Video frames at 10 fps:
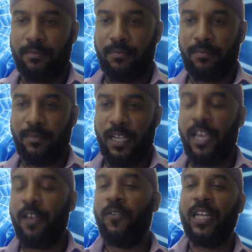
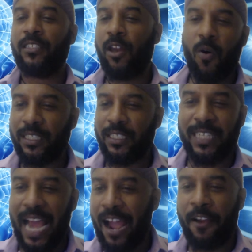even as low as your
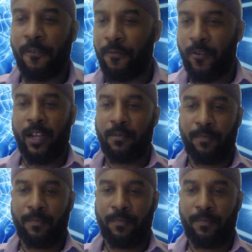diaphragm.